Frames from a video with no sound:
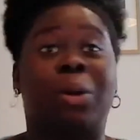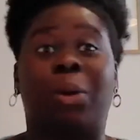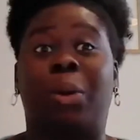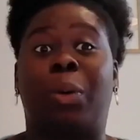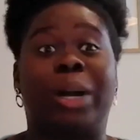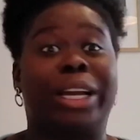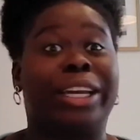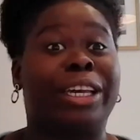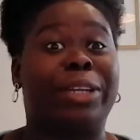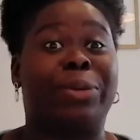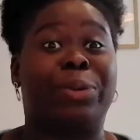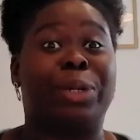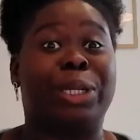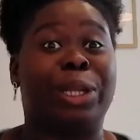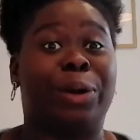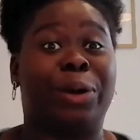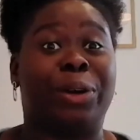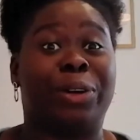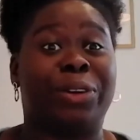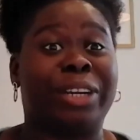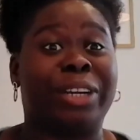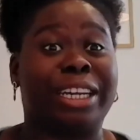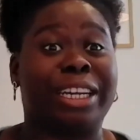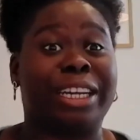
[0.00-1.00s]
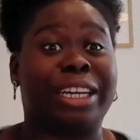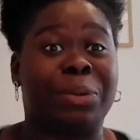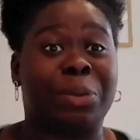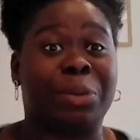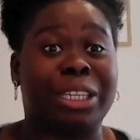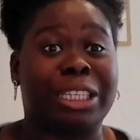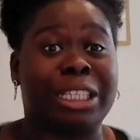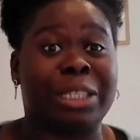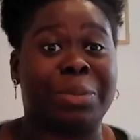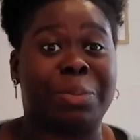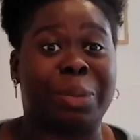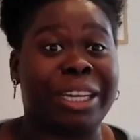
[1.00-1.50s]
Why can we not create
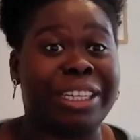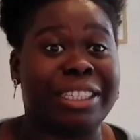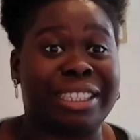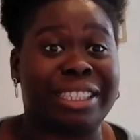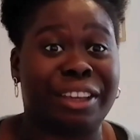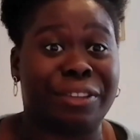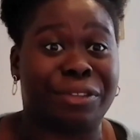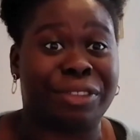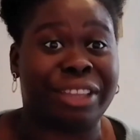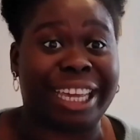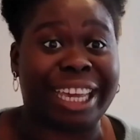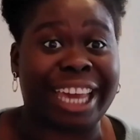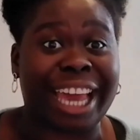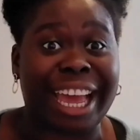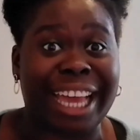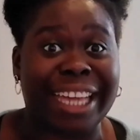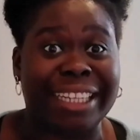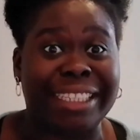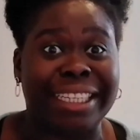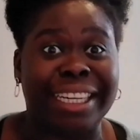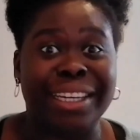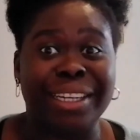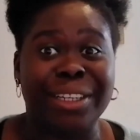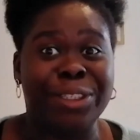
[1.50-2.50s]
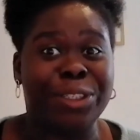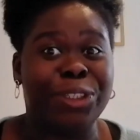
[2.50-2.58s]
a space if they can?